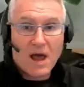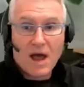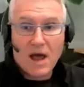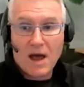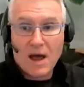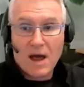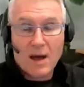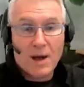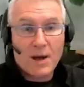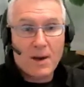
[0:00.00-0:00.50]

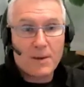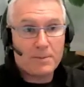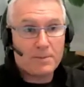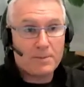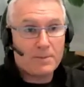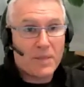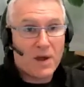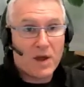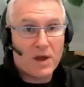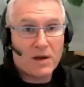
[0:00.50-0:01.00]

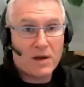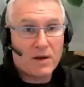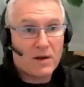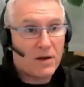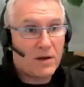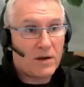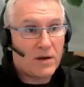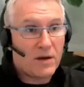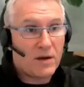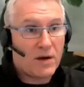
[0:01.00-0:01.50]

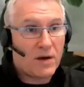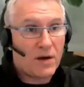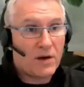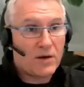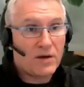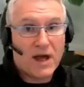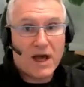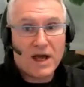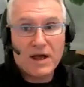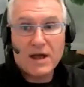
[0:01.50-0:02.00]

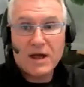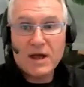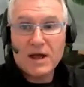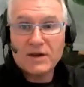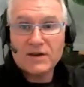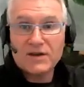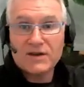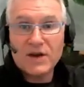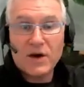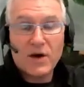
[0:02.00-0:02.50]
Okay.
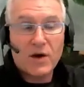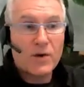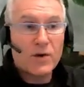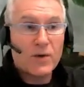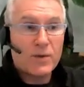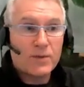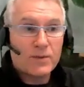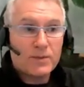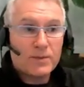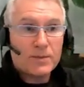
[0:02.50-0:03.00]
So
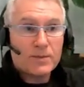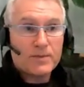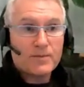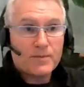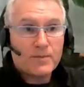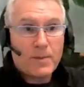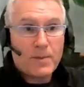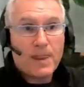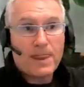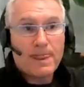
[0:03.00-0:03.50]

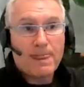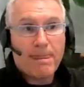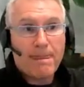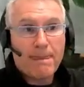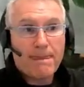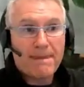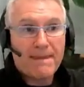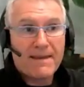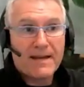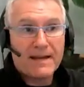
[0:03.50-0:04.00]

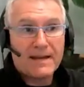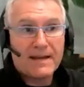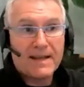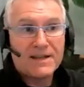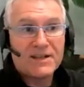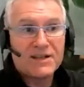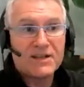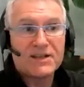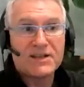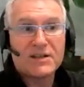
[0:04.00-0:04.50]

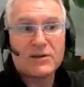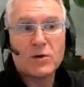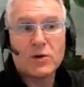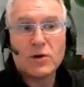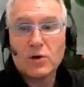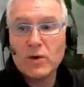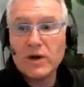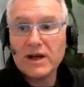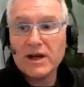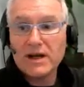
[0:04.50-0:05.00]
let's just
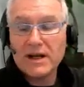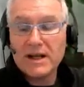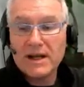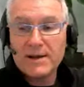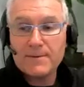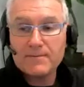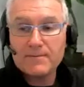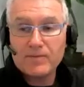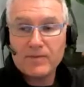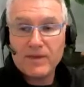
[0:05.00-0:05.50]
look
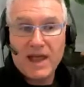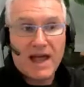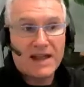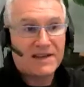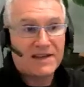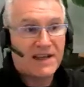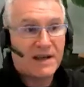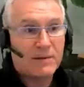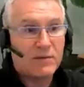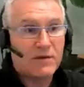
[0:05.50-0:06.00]
quickly
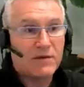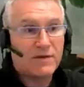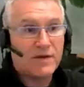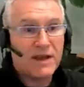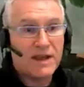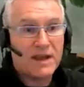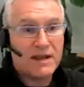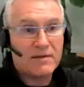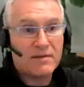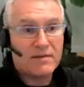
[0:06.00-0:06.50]
at some of
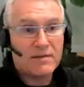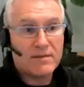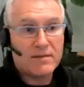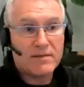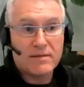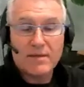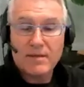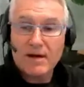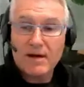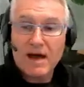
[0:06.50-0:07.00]
the
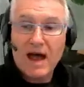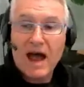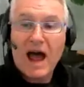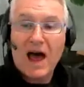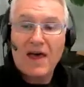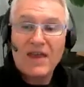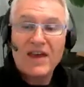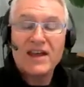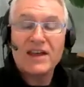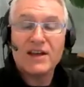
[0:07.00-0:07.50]

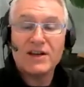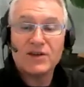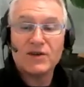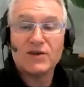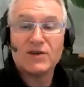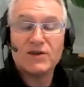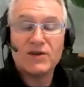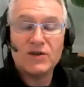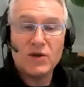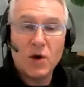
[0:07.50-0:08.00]
other
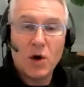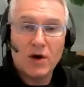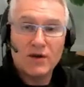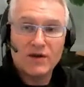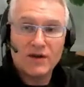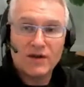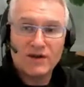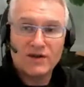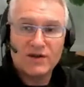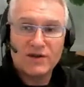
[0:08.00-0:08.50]
issues
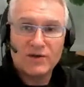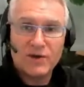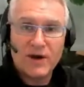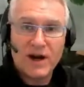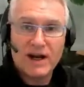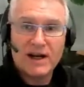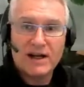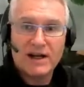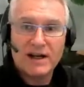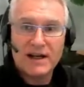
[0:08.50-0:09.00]
not
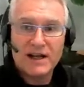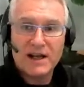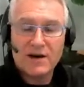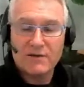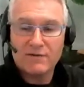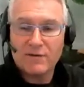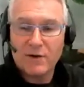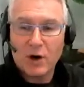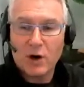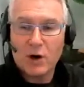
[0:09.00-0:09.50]
directly
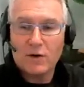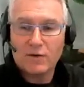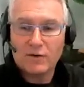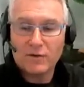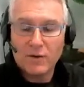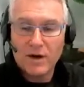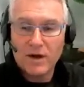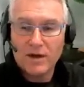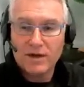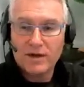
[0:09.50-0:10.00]
involved
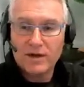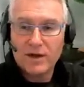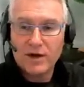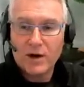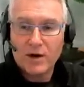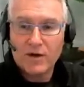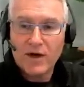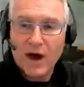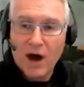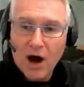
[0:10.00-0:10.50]
with,
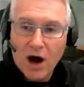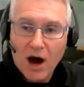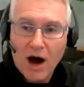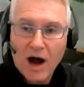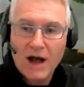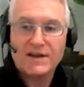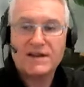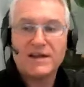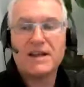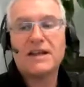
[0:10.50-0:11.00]
the
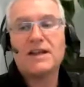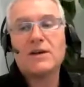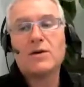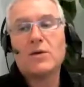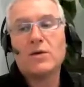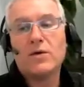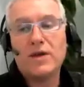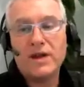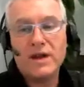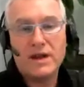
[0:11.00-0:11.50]
IT
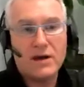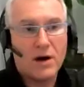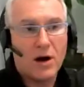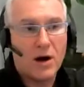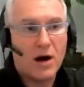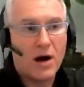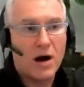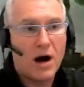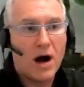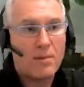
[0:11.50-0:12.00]
or the
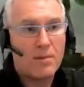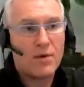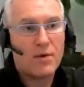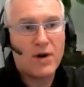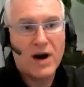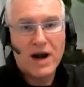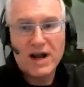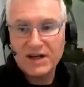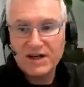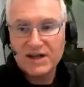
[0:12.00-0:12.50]

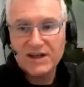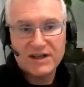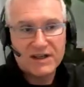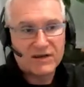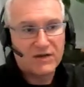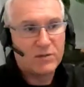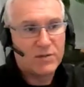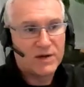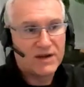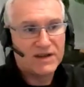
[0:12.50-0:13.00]
operations
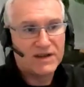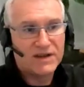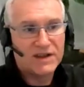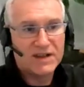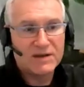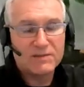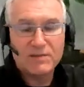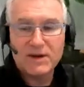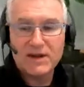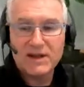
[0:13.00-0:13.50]
of a
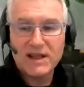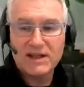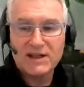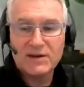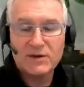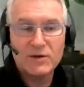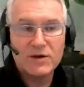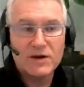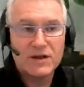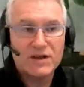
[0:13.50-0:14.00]
business, but
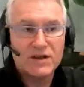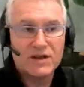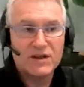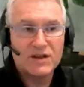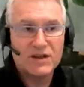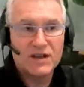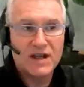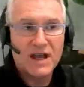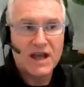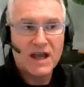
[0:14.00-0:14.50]
let's look at
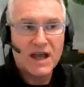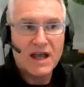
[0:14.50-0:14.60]
just,